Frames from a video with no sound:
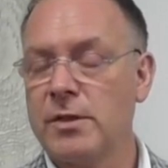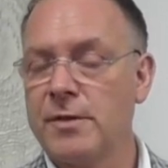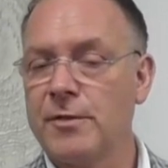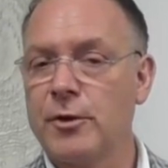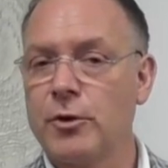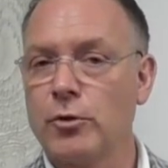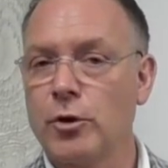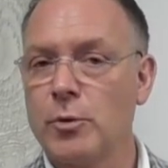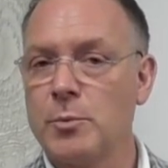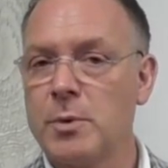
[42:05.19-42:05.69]

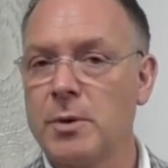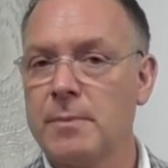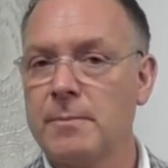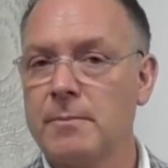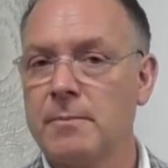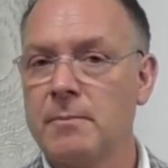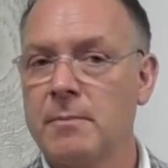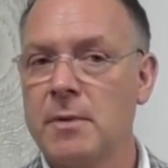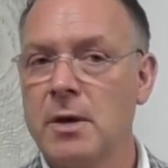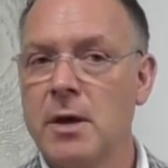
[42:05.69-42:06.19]
within the group,
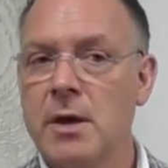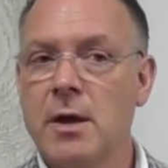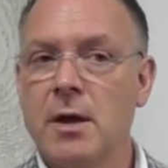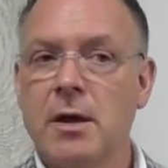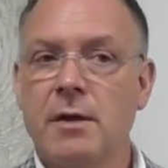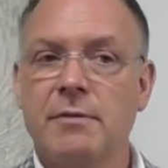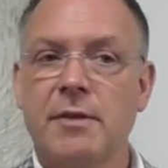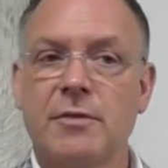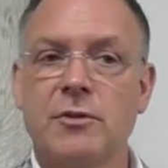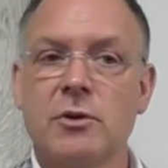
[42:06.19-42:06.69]

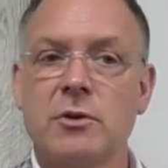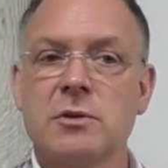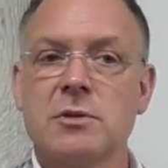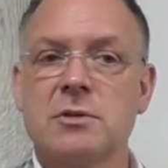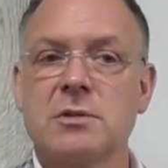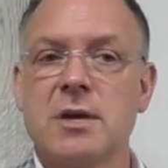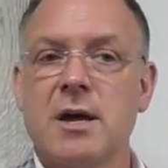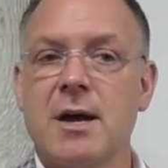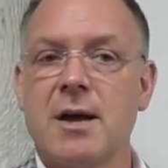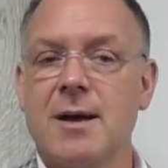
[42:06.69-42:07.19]
that
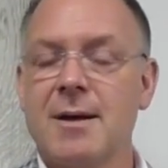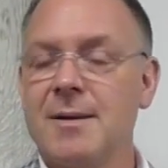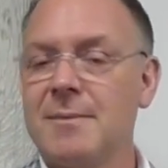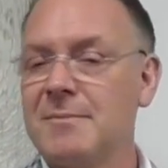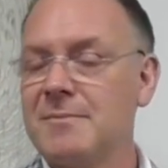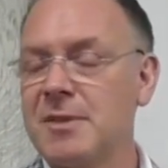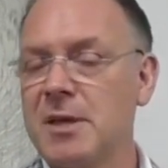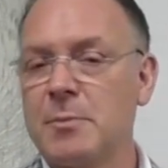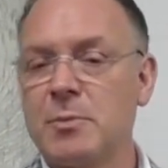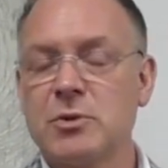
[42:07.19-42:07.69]
there's uh,
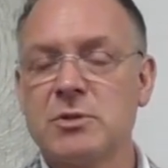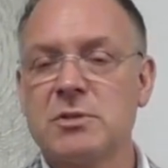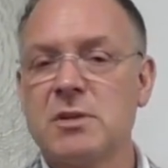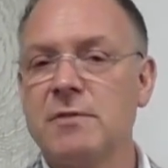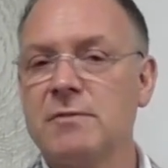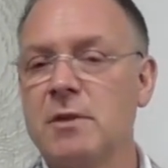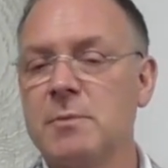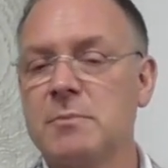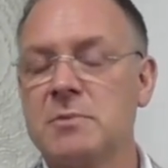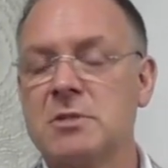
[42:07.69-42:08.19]
they
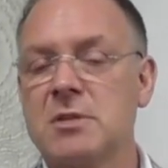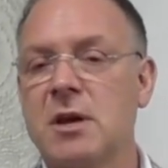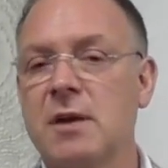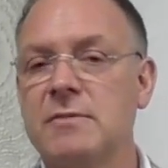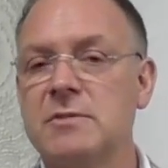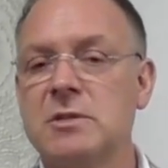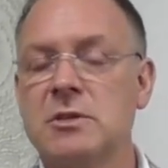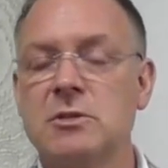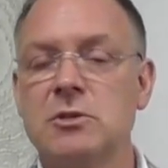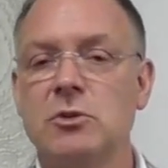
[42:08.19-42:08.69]
perceive
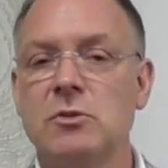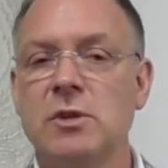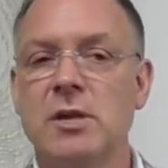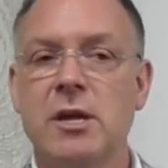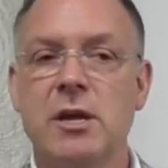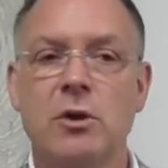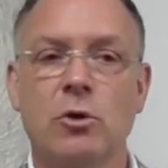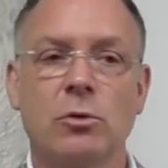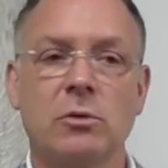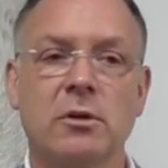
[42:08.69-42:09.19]
themselves as
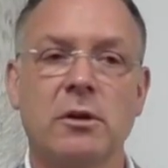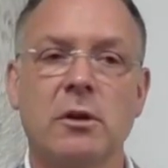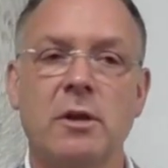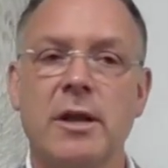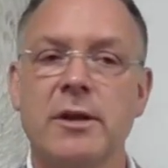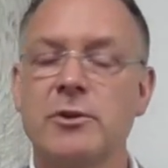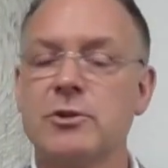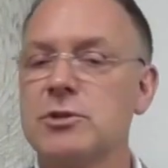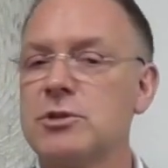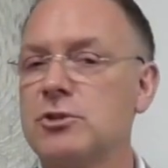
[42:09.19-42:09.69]
unique or
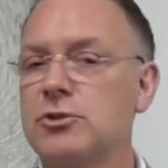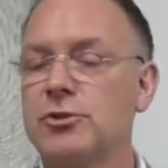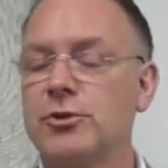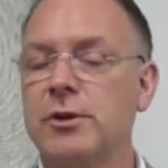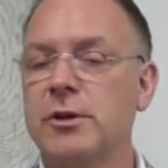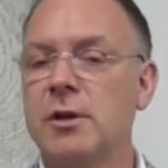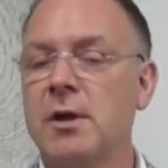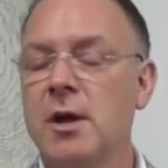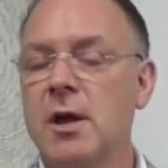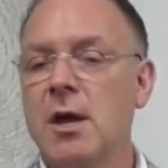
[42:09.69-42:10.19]
little
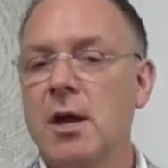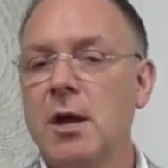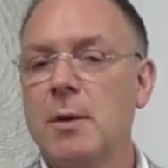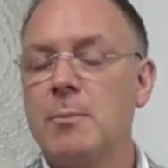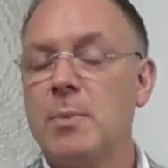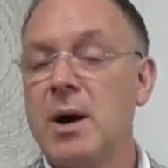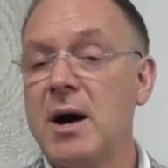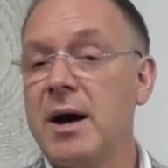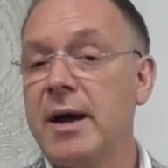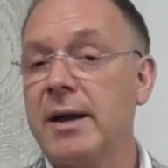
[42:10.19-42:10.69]
understood
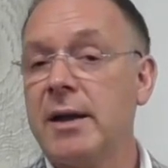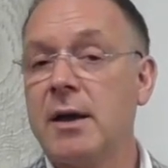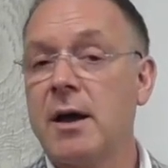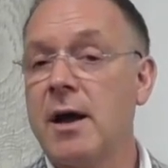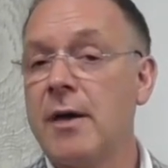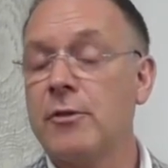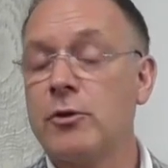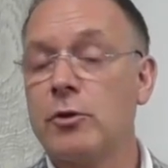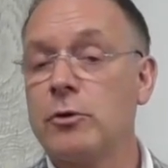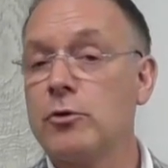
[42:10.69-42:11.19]
by
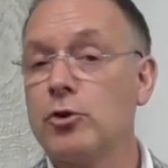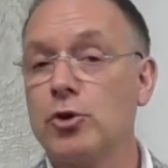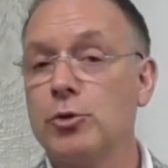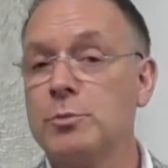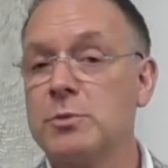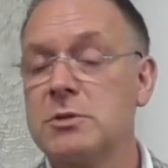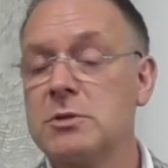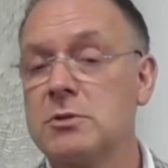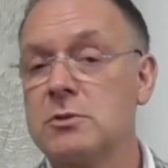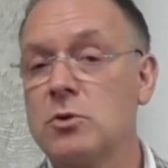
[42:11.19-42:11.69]
other
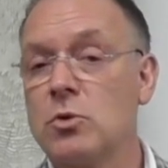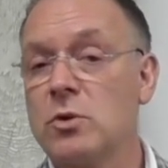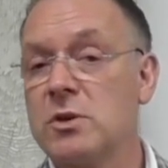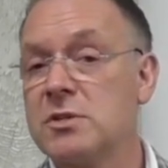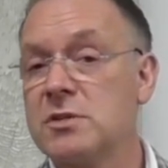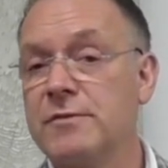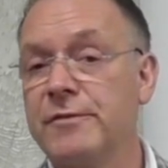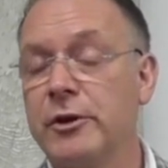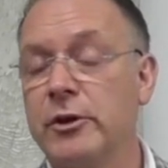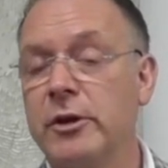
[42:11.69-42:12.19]
groups
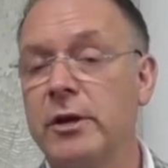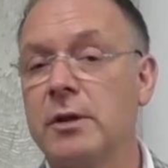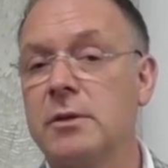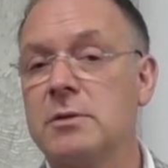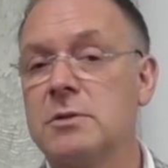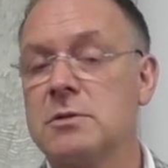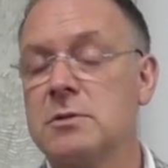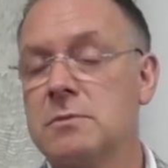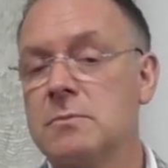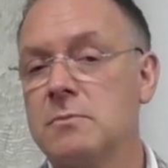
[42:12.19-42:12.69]
or
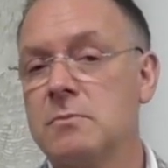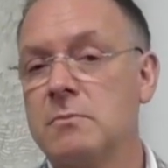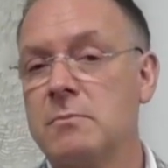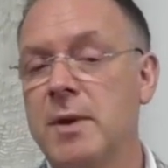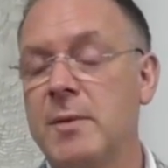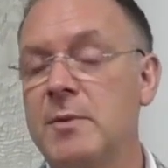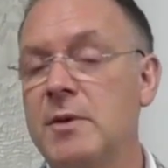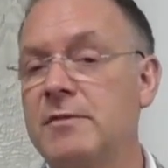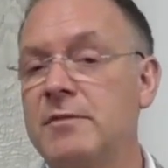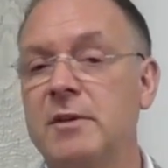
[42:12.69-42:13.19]
civilians,
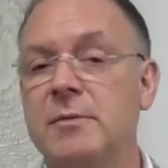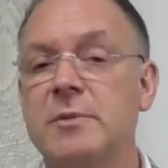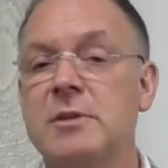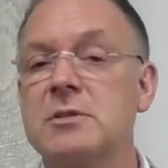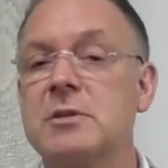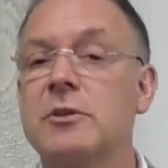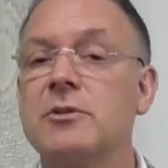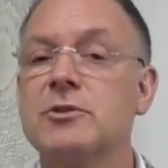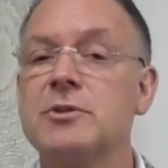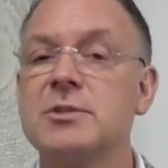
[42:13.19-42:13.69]
maybe even a
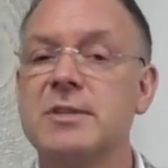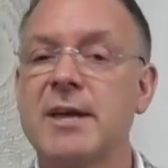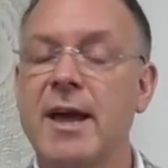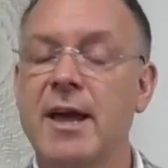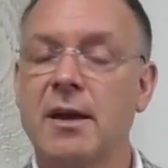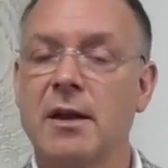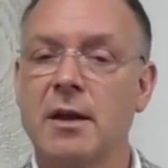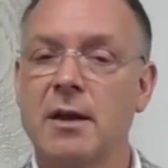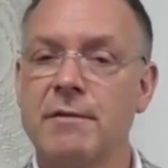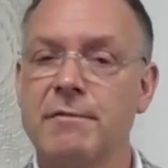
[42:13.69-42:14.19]

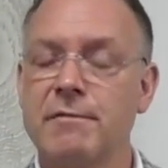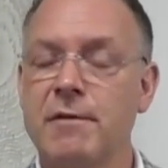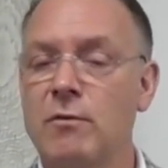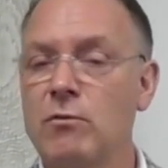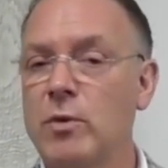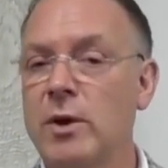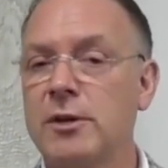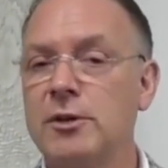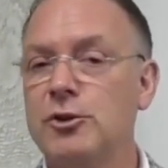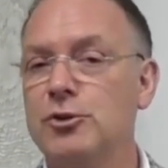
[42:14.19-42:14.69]
misunderstanding of,
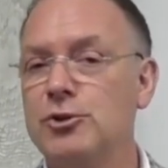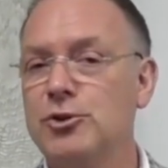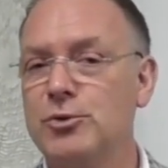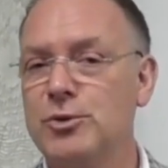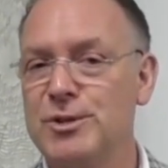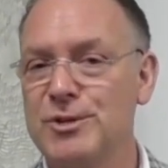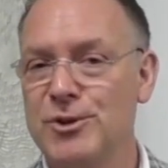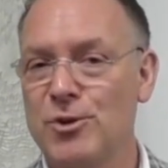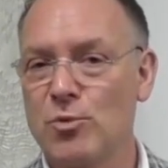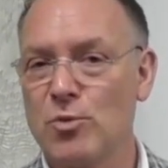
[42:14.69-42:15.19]
of what you do
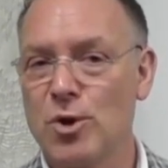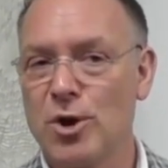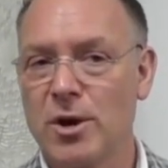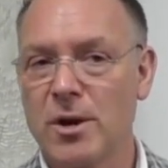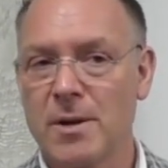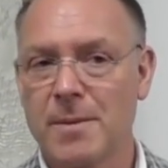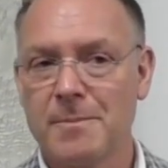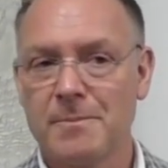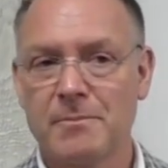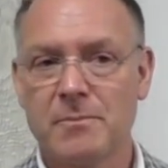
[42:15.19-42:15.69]
in your
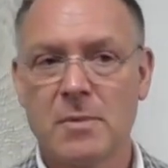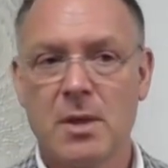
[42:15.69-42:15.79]
work.